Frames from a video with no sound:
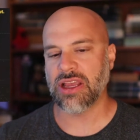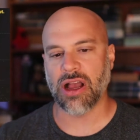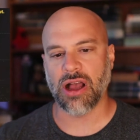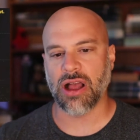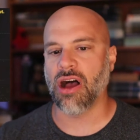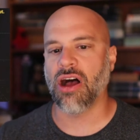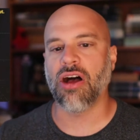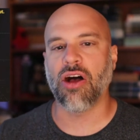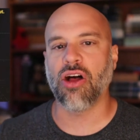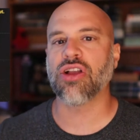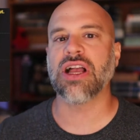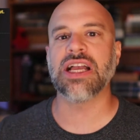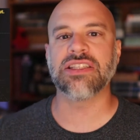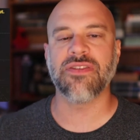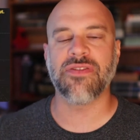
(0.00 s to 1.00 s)
all
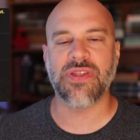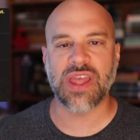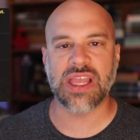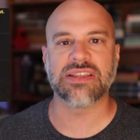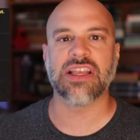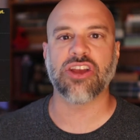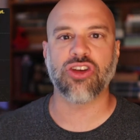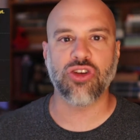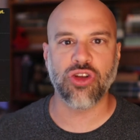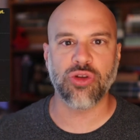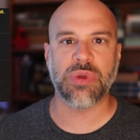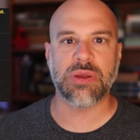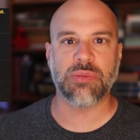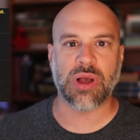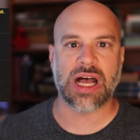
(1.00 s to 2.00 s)
kinds of things that could
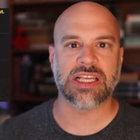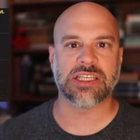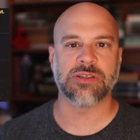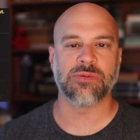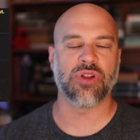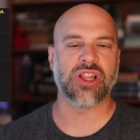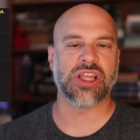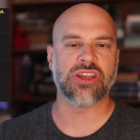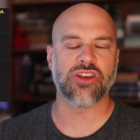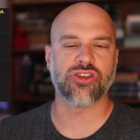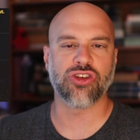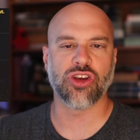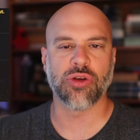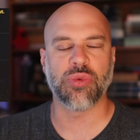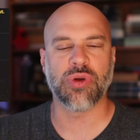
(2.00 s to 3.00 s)
be possible in
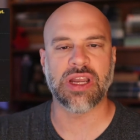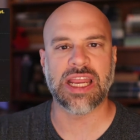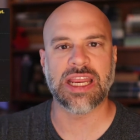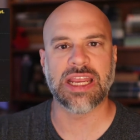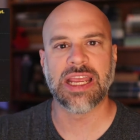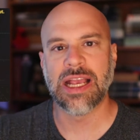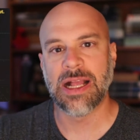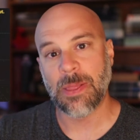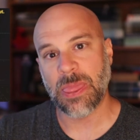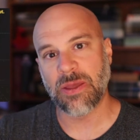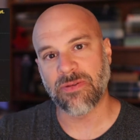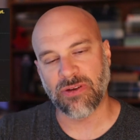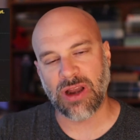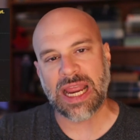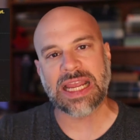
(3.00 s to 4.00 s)
interpreting the
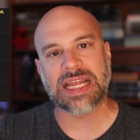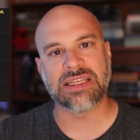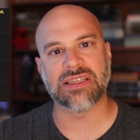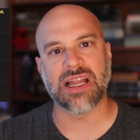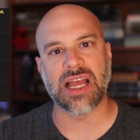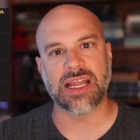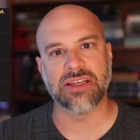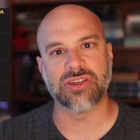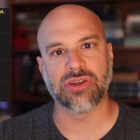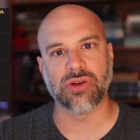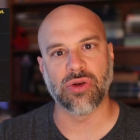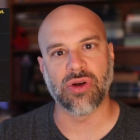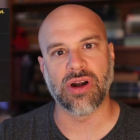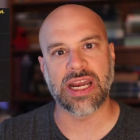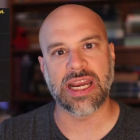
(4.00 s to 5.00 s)
Frankenstein
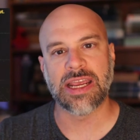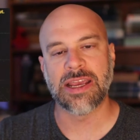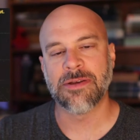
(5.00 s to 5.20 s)
story